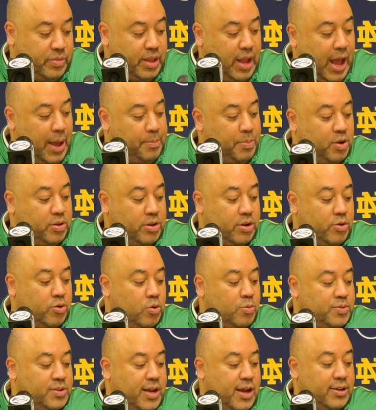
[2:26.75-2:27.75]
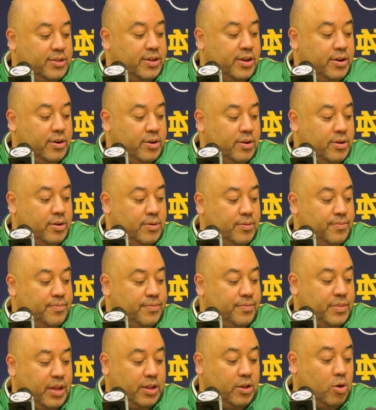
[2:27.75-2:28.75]
I put the groups out there
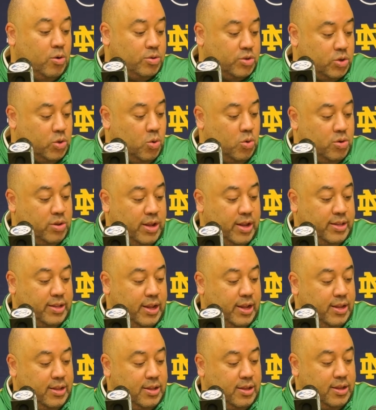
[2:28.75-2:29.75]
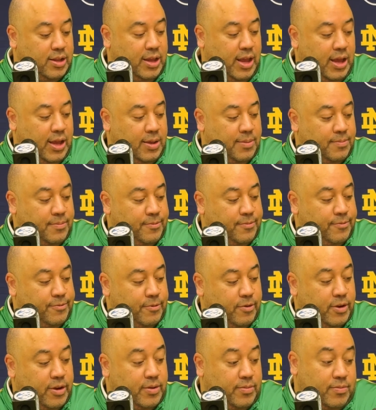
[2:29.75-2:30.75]
that aren't scoring at the end of the game,
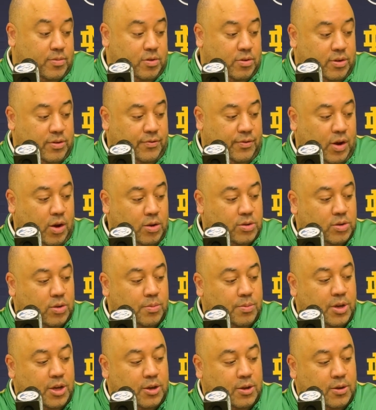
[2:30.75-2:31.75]
right? So this falls on me.